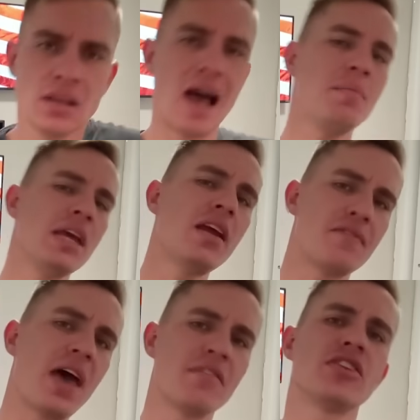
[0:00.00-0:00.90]
I mean,
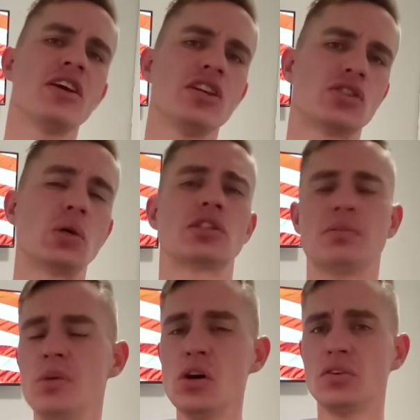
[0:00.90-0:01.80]
if everything is so
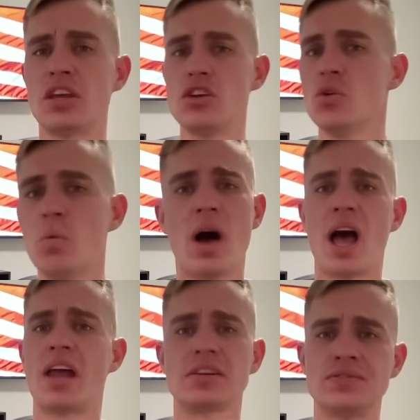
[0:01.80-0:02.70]
smooth and you
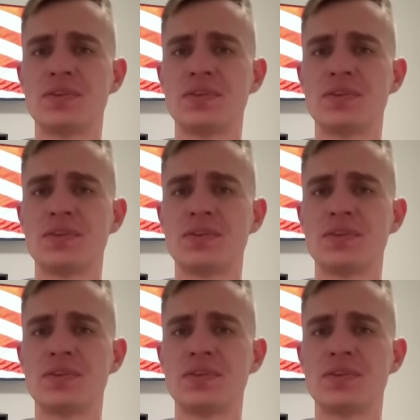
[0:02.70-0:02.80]
won